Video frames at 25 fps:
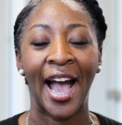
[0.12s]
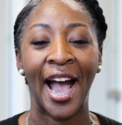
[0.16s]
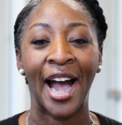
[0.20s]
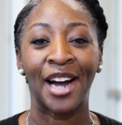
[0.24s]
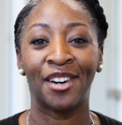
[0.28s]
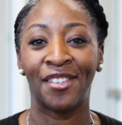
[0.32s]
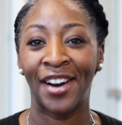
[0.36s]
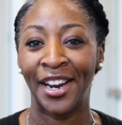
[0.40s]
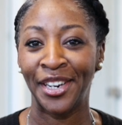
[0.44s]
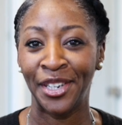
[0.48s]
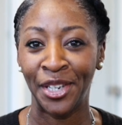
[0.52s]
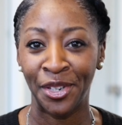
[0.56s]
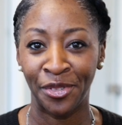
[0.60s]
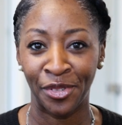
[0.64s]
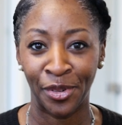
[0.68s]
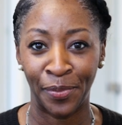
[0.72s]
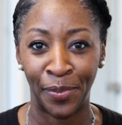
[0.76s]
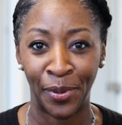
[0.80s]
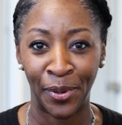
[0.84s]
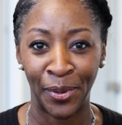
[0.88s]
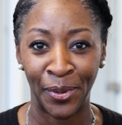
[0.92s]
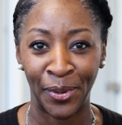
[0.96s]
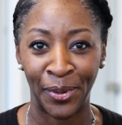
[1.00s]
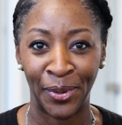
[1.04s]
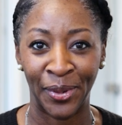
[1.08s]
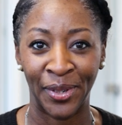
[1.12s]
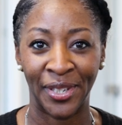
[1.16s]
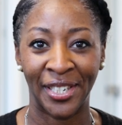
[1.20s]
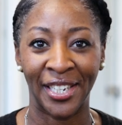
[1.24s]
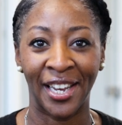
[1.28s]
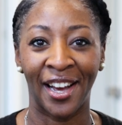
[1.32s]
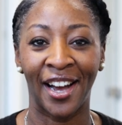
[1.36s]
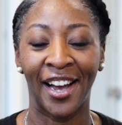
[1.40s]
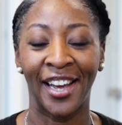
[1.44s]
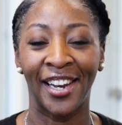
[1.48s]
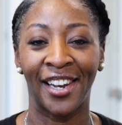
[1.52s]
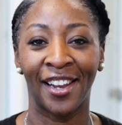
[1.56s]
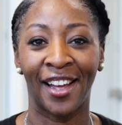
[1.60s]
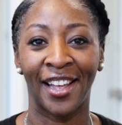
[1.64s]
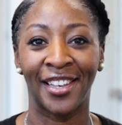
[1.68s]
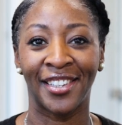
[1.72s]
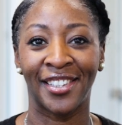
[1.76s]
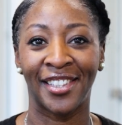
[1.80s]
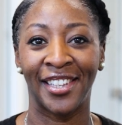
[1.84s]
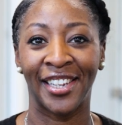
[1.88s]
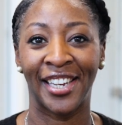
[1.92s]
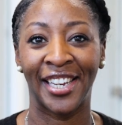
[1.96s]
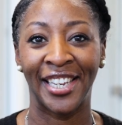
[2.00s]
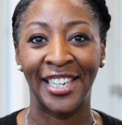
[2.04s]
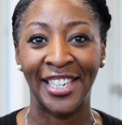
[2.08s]
Our annual report highlights
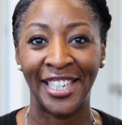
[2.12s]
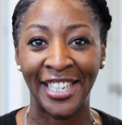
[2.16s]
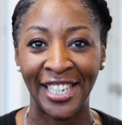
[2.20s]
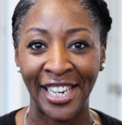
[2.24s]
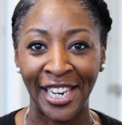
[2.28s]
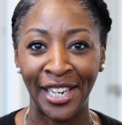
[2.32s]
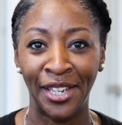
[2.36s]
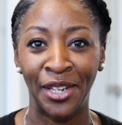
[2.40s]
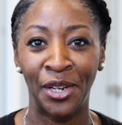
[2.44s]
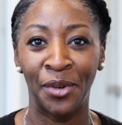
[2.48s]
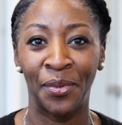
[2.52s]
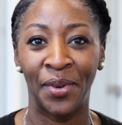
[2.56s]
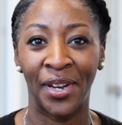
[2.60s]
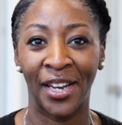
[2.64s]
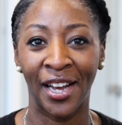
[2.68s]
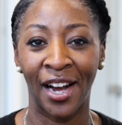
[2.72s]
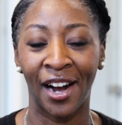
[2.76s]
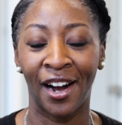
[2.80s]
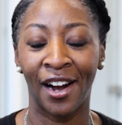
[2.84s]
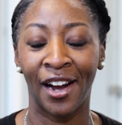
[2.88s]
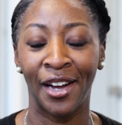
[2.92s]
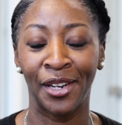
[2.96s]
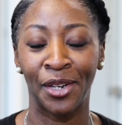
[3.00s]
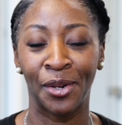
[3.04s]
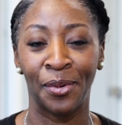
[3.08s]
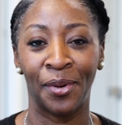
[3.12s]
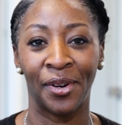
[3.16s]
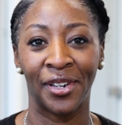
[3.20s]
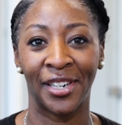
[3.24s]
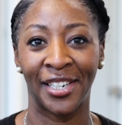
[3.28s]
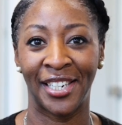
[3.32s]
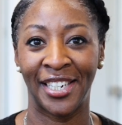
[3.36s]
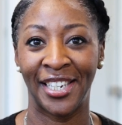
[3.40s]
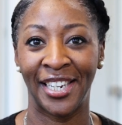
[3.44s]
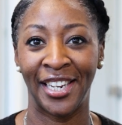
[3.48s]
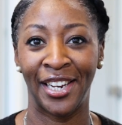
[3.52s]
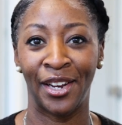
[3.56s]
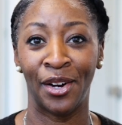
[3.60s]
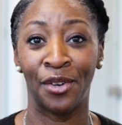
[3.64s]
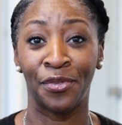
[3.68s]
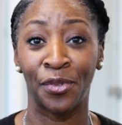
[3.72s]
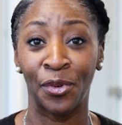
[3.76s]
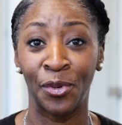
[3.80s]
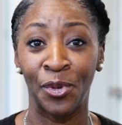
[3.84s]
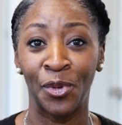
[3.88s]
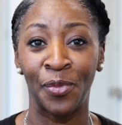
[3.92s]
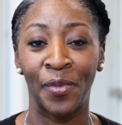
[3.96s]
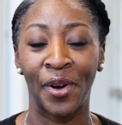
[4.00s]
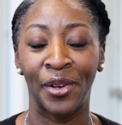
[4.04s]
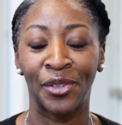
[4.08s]
the continuing high quality of
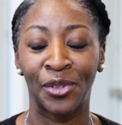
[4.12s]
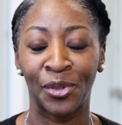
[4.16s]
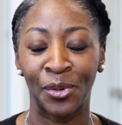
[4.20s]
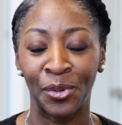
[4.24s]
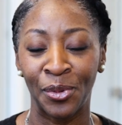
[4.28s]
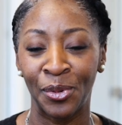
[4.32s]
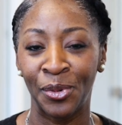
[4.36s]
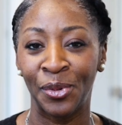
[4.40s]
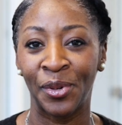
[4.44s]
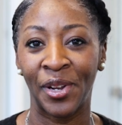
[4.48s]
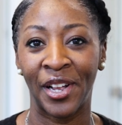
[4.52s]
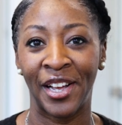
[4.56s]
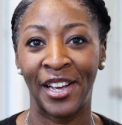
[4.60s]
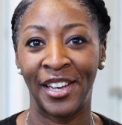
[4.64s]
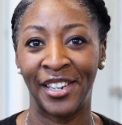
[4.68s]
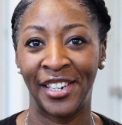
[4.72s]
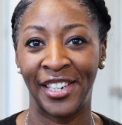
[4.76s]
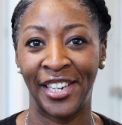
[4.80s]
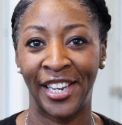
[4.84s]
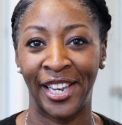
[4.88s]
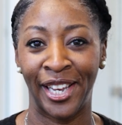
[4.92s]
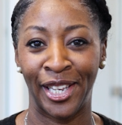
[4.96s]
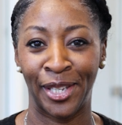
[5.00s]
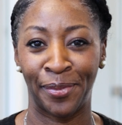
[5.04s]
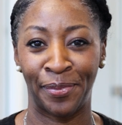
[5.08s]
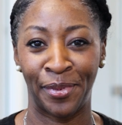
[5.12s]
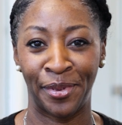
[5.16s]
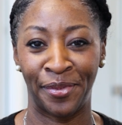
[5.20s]
almost all early years